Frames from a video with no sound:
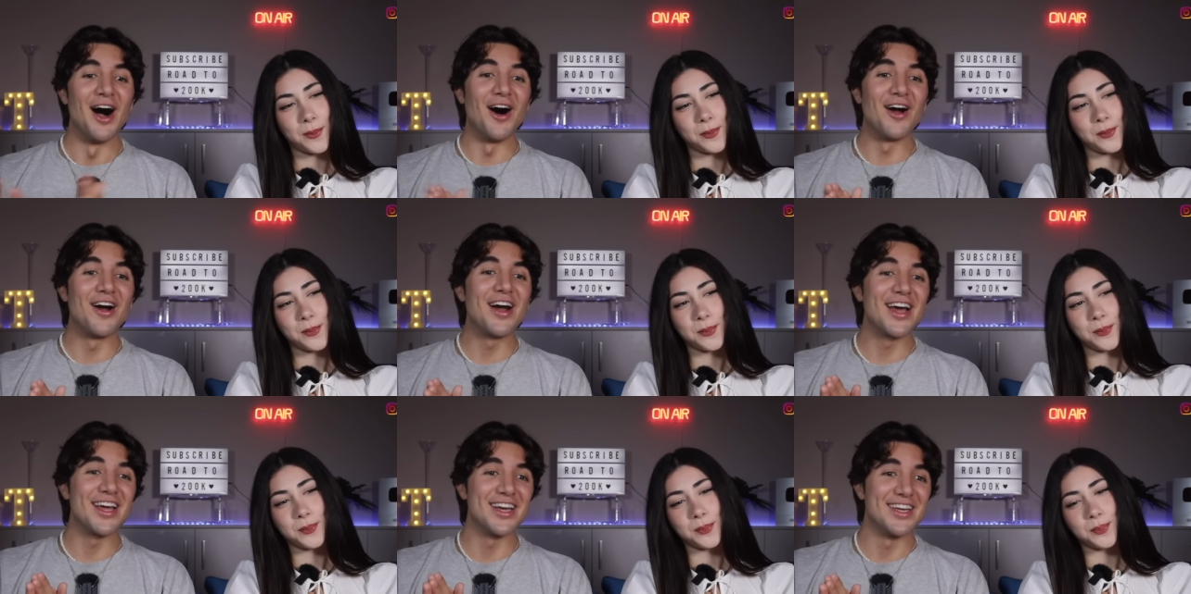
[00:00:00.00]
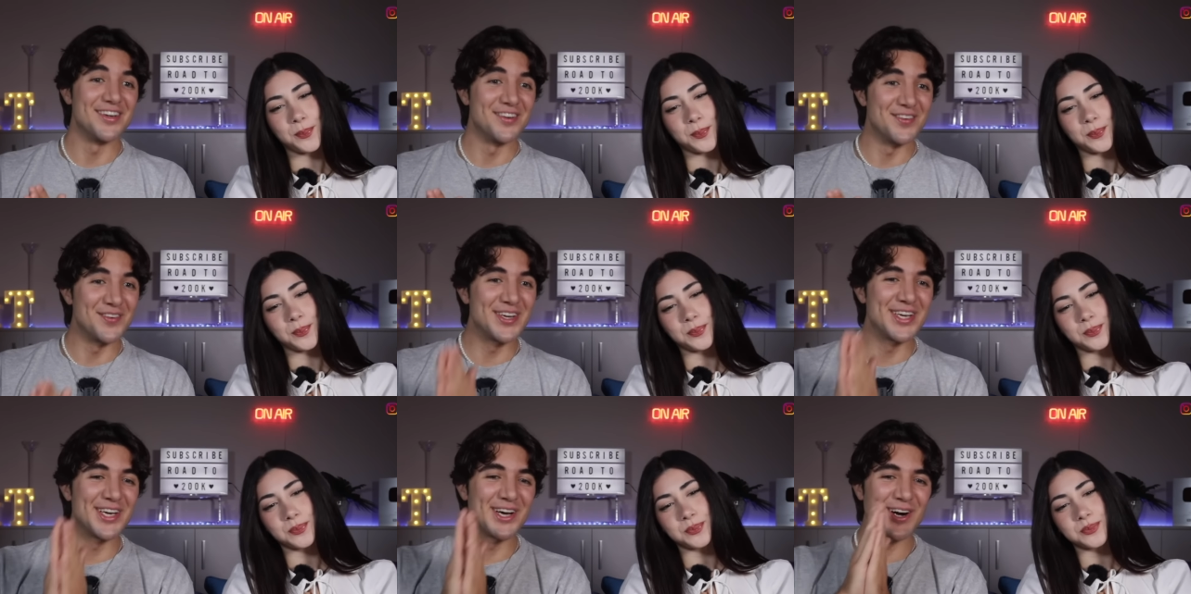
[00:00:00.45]
Speaker 1: All
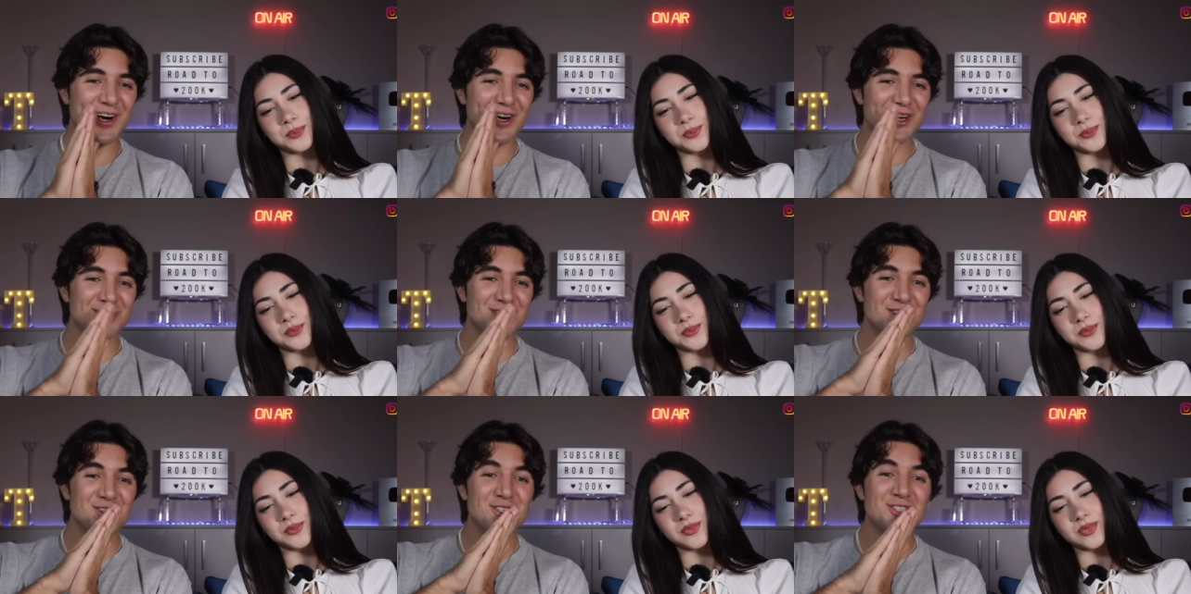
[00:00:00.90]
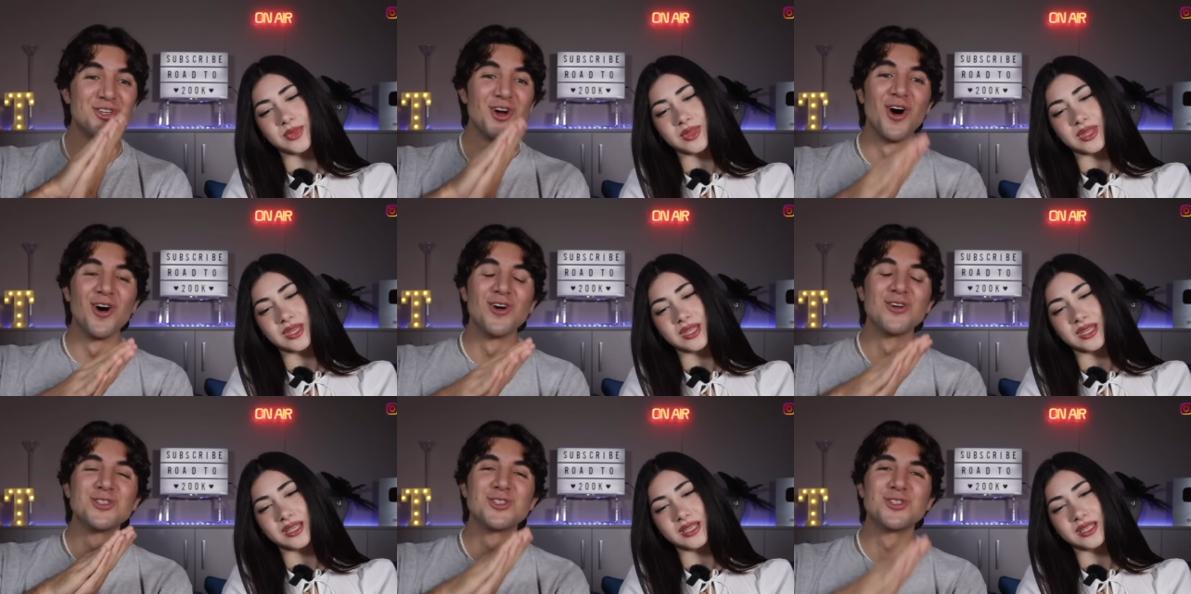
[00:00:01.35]
right, we are
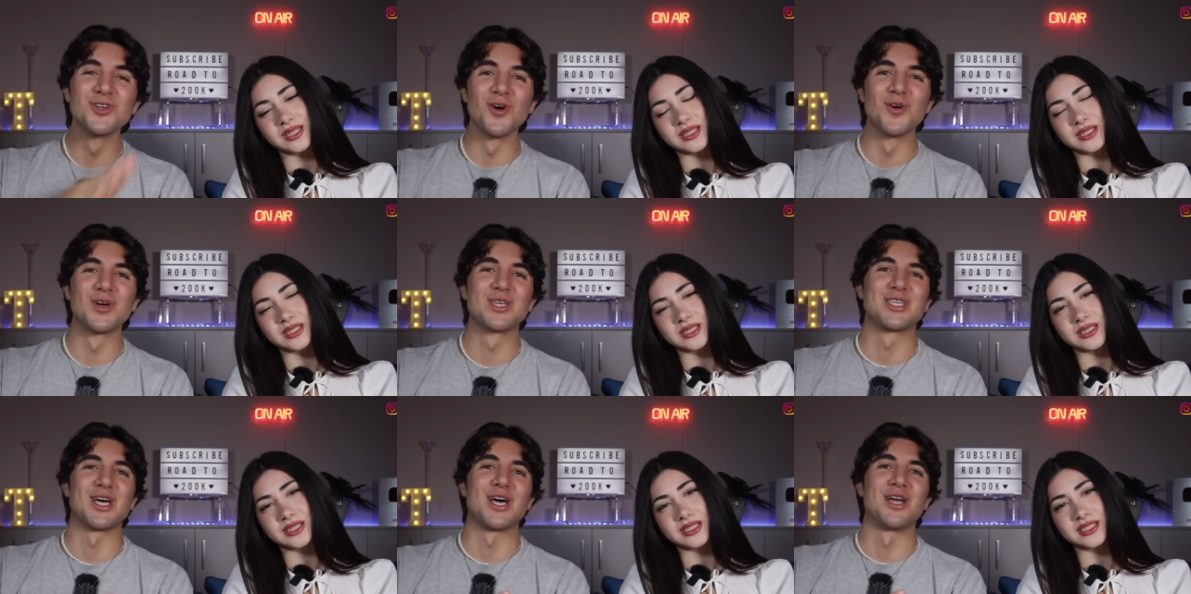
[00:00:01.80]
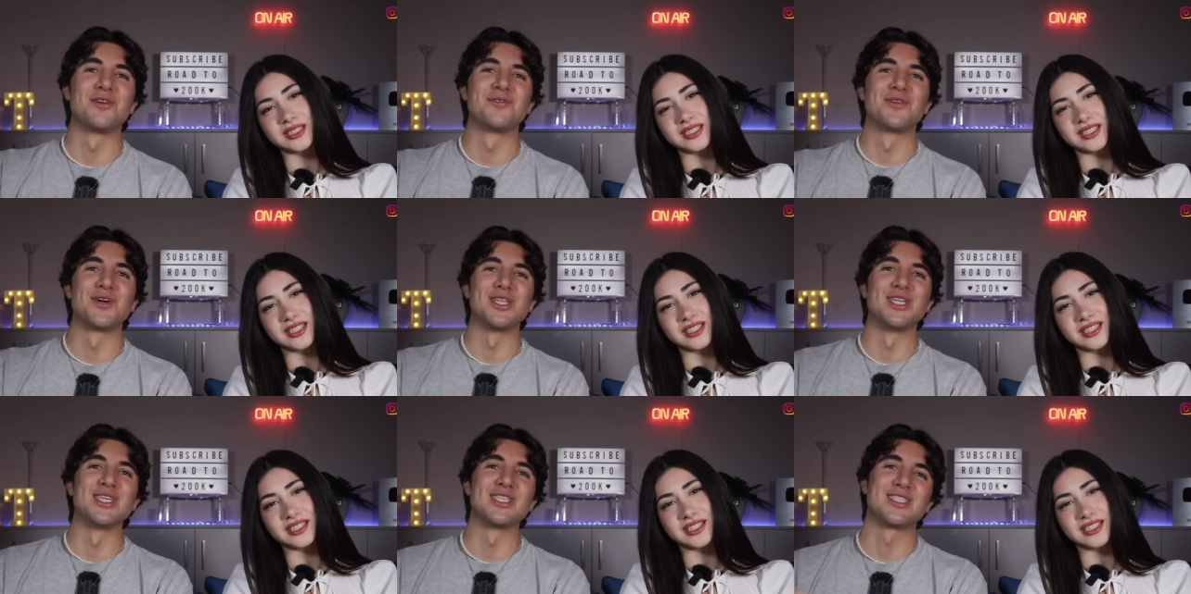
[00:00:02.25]
so, so
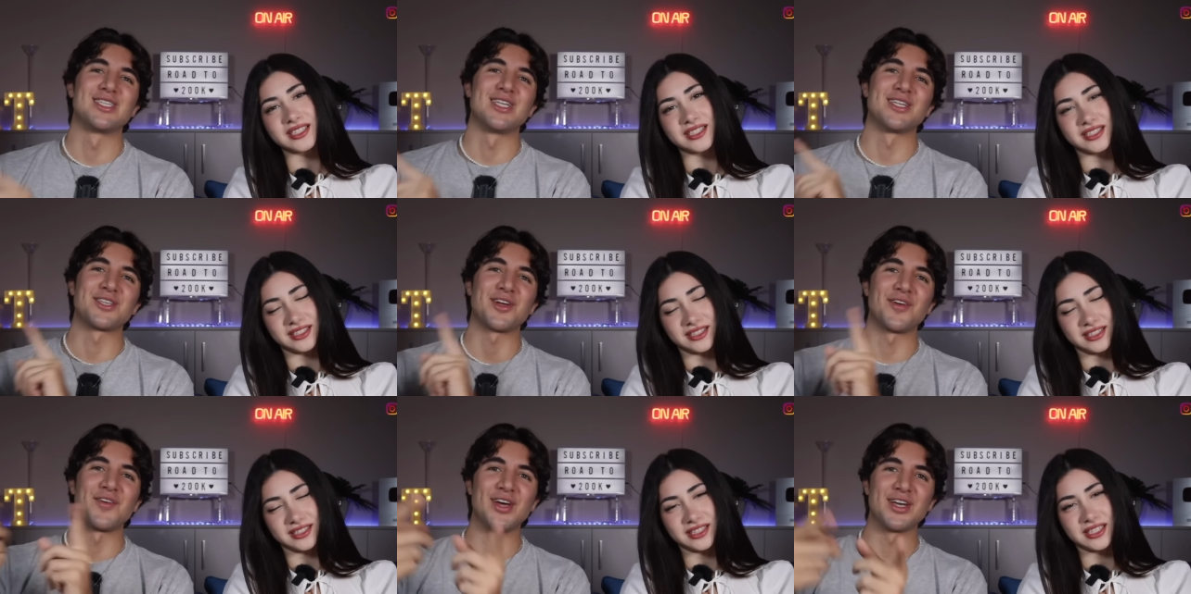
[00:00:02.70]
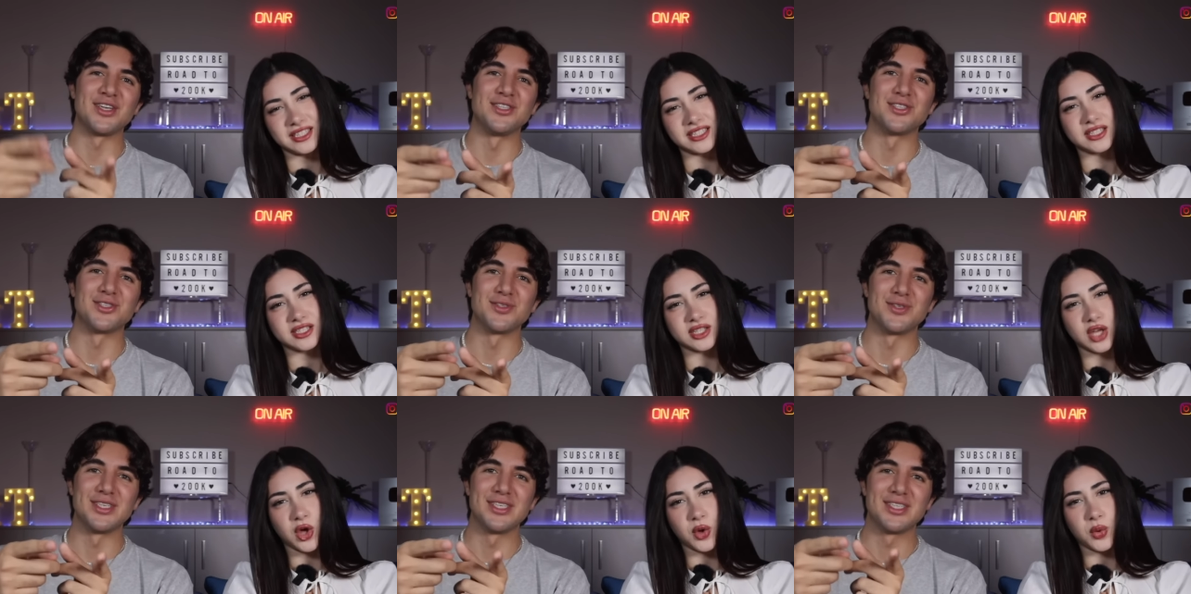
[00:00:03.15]
excited for this. Let's get right
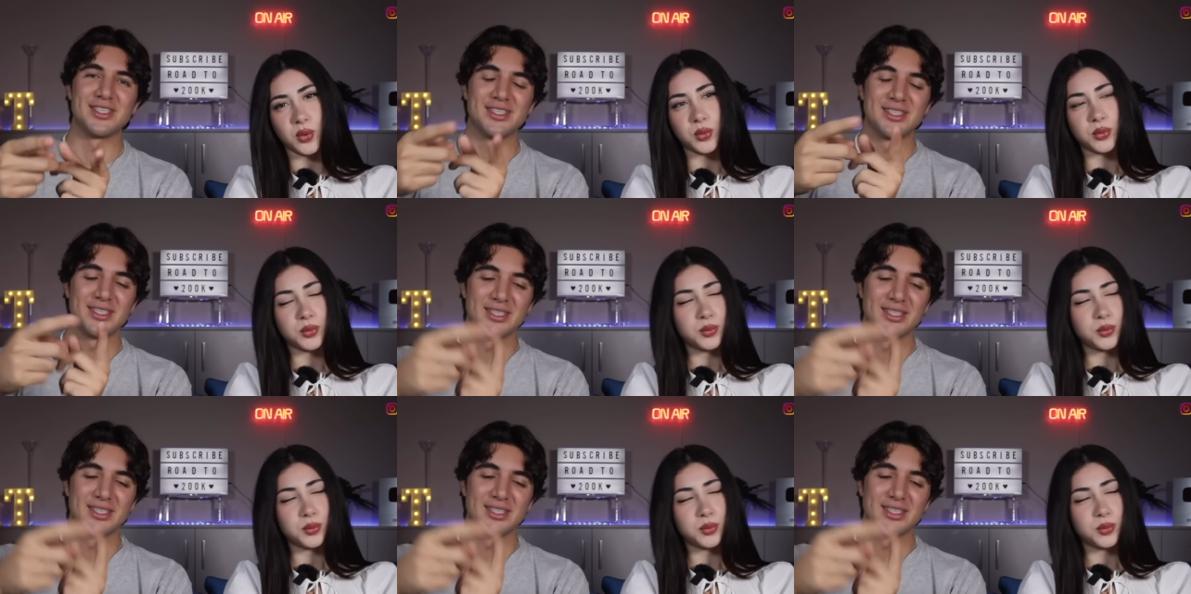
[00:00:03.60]
into it.